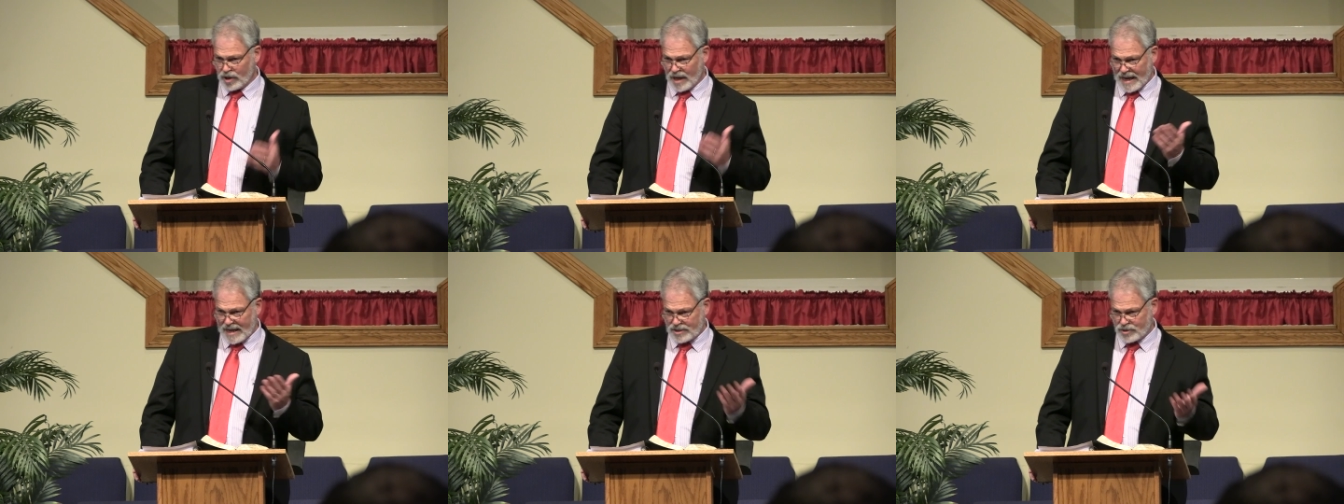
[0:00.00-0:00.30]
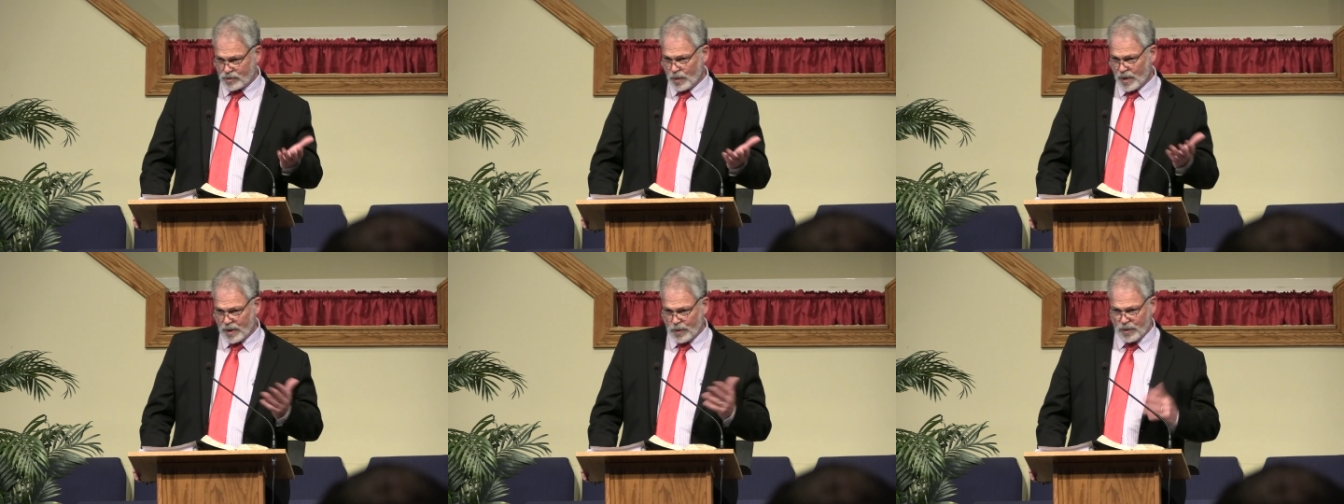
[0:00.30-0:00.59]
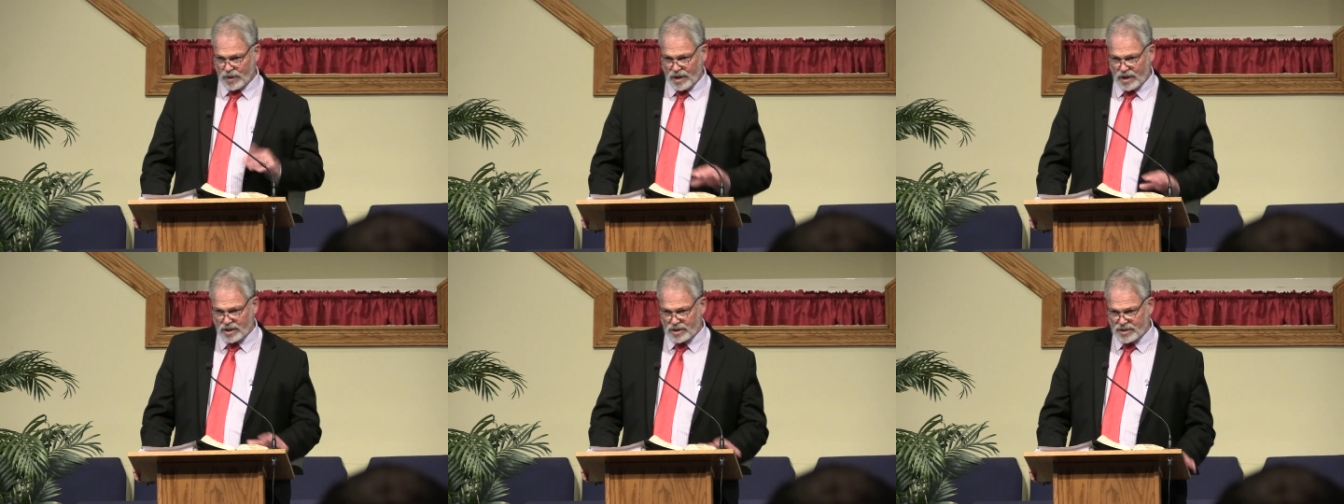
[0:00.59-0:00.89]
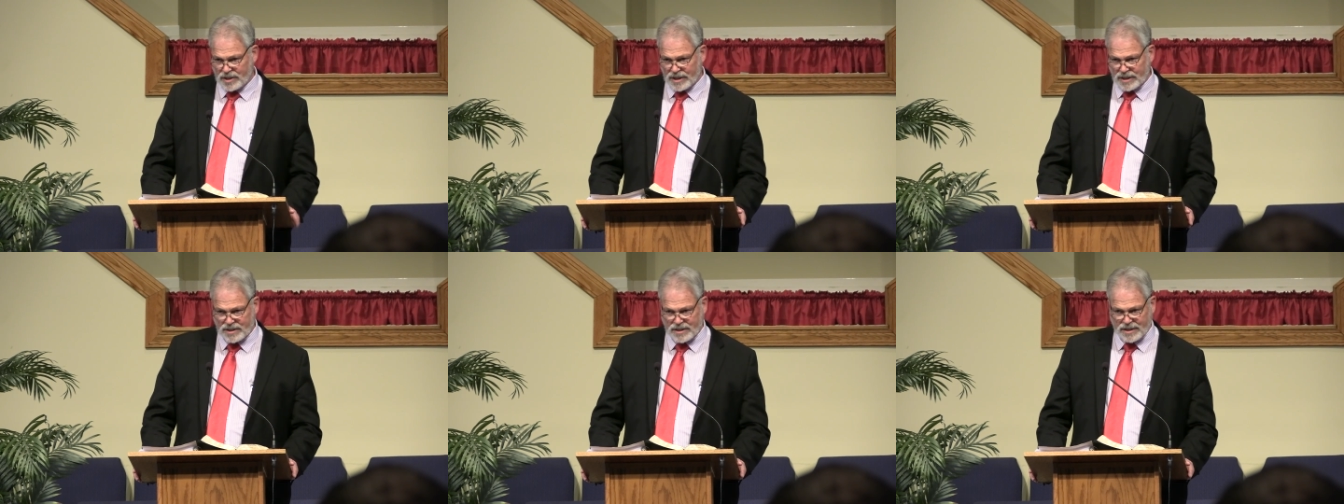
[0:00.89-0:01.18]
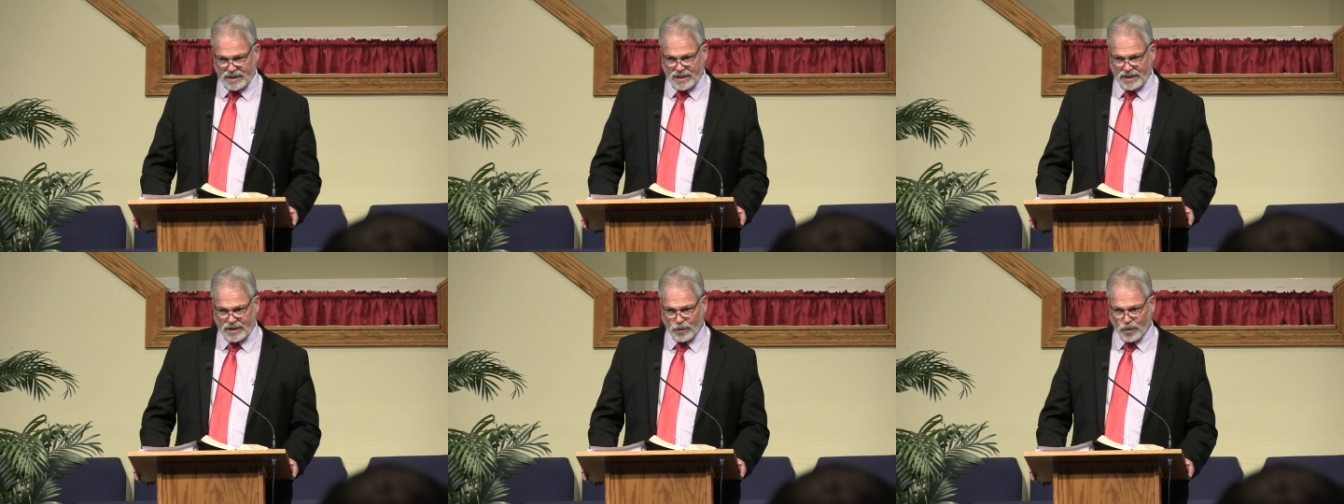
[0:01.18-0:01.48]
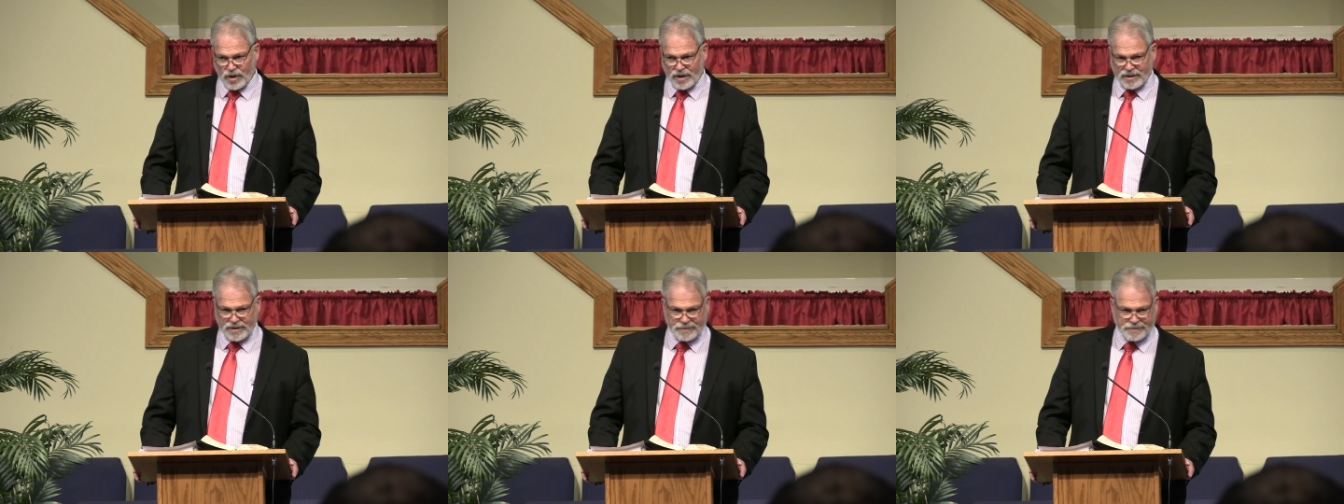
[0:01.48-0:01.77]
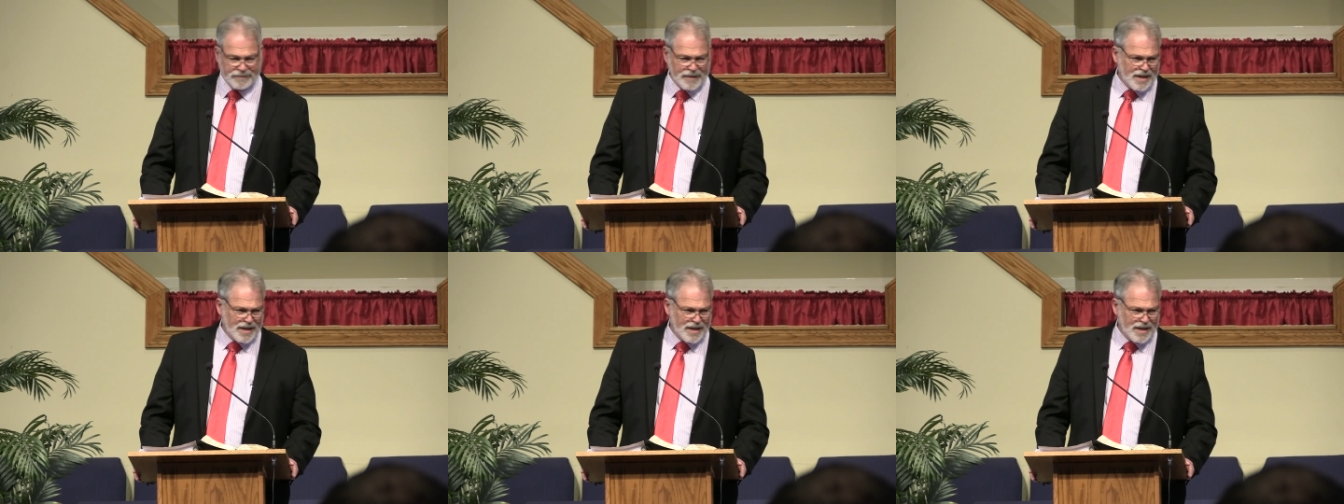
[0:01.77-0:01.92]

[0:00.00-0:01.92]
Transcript: Last week we looked at uh, what,